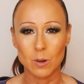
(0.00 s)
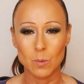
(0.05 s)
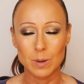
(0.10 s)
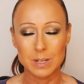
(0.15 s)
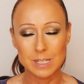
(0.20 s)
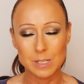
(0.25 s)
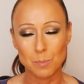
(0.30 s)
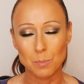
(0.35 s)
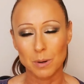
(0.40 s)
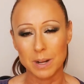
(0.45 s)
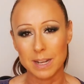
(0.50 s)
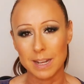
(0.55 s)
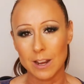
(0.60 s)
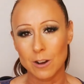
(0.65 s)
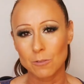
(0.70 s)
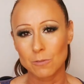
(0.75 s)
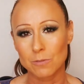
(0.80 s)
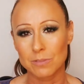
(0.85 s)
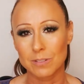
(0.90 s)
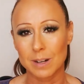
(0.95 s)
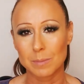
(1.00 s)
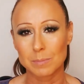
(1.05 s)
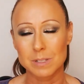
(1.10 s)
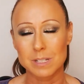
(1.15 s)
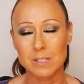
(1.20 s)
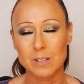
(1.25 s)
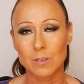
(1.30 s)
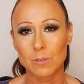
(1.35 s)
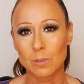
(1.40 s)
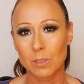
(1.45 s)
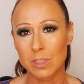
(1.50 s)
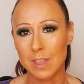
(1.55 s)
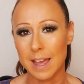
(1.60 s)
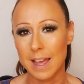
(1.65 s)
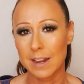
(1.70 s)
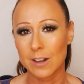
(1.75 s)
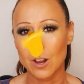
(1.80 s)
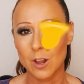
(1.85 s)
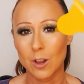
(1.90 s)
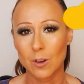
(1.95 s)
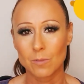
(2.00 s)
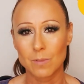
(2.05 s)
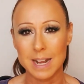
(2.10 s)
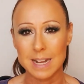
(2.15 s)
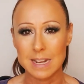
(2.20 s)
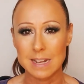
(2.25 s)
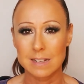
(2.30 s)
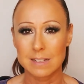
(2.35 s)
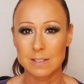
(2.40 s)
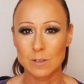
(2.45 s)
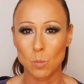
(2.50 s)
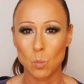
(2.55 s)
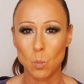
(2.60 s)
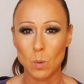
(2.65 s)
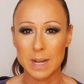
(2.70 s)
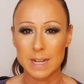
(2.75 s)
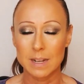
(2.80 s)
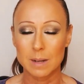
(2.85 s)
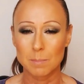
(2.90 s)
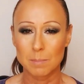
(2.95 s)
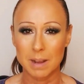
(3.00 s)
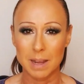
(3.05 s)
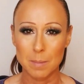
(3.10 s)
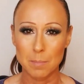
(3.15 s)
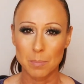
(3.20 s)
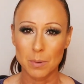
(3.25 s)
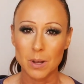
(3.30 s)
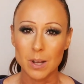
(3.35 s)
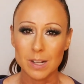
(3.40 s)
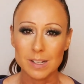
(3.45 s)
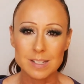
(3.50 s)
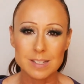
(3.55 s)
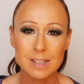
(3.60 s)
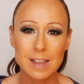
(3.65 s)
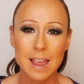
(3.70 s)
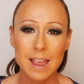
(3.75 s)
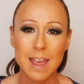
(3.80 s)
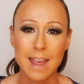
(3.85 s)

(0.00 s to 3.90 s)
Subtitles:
going to break out from, so that already is a win in my books.